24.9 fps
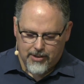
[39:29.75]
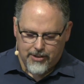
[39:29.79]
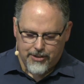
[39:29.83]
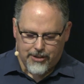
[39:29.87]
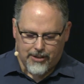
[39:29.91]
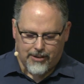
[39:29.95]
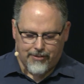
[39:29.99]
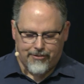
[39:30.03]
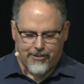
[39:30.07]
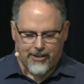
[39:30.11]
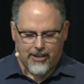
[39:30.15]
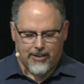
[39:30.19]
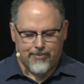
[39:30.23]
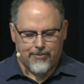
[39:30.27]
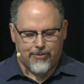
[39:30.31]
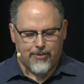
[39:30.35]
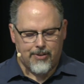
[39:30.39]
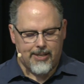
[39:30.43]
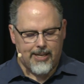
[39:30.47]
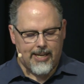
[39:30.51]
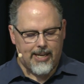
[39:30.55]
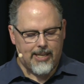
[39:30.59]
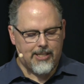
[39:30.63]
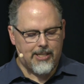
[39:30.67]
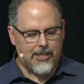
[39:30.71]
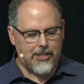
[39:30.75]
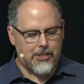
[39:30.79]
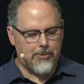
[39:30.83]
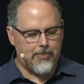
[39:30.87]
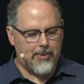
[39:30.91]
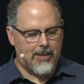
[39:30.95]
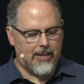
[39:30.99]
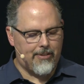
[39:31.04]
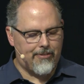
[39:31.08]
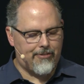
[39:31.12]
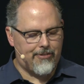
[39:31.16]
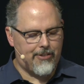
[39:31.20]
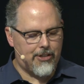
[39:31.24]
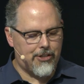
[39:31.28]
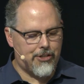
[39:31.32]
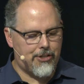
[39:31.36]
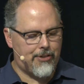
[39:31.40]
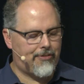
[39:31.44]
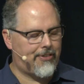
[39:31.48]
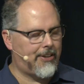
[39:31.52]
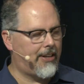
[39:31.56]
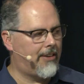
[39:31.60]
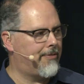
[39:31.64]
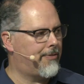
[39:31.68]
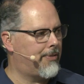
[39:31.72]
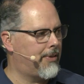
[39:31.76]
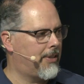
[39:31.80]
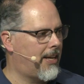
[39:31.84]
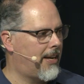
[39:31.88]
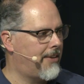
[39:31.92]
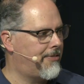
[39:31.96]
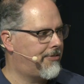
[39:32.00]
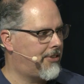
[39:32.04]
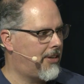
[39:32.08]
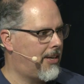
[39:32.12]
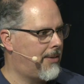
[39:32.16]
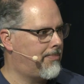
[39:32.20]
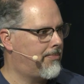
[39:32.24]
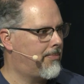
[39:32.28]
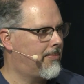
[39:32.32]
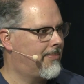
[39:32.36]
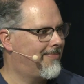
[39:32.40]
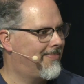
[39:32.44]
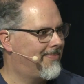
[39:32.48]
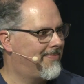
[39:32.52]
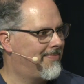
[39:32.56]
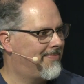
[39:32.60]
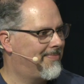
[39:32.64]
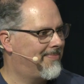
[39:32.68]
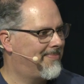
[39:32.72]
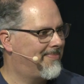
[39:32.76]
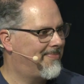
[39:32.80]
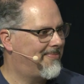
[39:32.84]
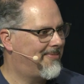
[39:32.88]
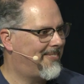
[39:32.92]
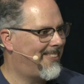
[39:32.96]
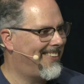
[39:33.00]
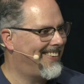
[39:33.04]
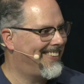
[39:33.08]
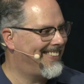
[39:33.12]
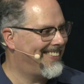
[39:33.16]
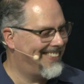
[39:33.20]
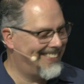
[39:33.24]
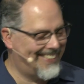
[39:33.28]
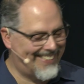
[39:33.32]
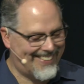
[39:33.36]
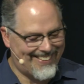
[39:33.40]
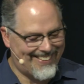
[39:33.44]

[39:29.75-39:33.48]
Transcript: you can feed him for a day, teach a man to fish, you feed him for a lifetime, right?